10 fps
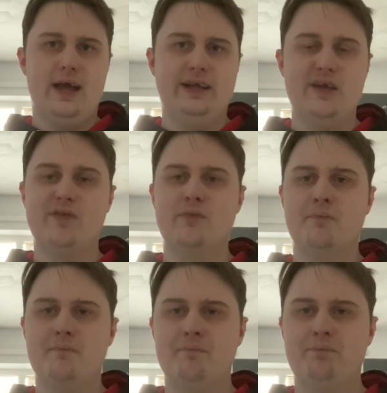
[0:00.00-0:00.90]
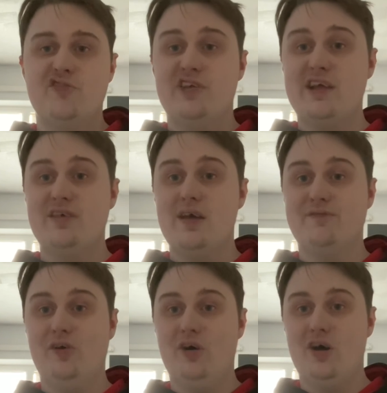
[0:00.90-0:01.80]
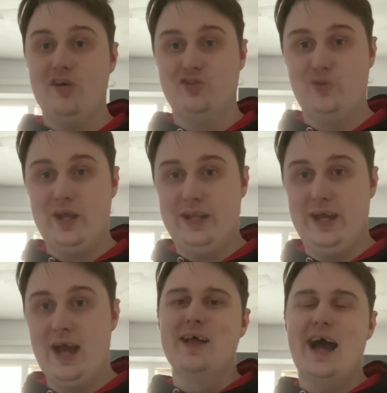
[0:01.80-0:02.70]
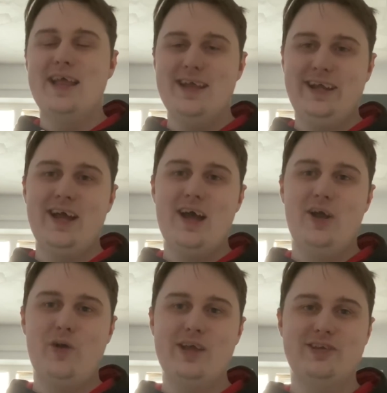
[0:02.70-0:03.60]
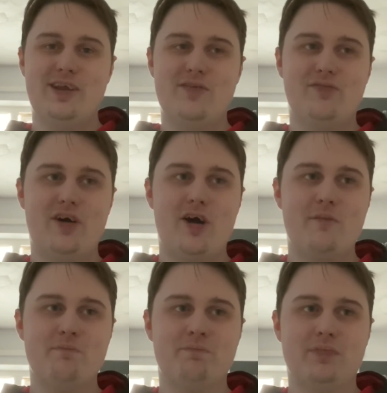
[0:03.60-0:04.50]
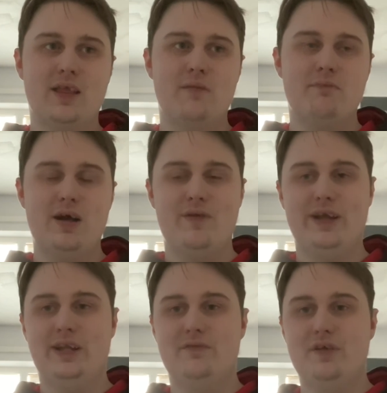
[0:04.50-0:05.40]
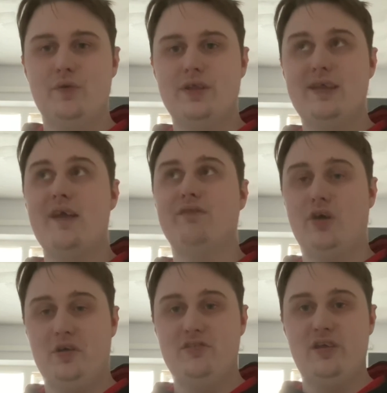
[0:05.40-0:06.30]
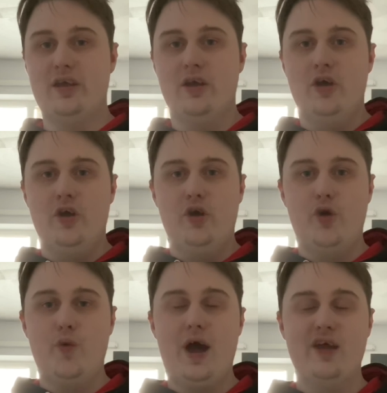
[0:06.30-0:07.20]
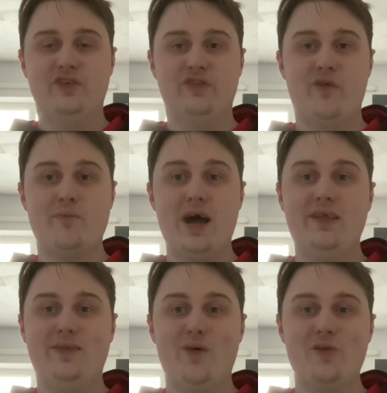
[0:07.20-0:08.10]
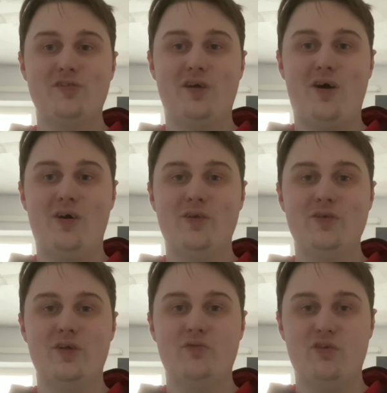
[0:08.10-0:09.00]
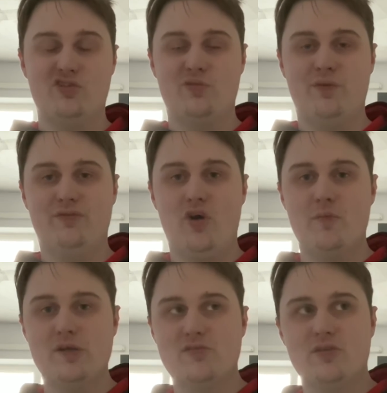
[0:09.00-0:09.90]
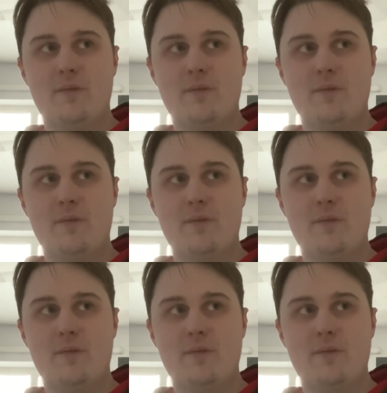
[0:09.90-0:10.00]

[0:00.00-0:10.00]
given. So that's it for Australia. I did get a question from my regular viewer, Dave Doherty, who asked for my thoughts on Russell's performance.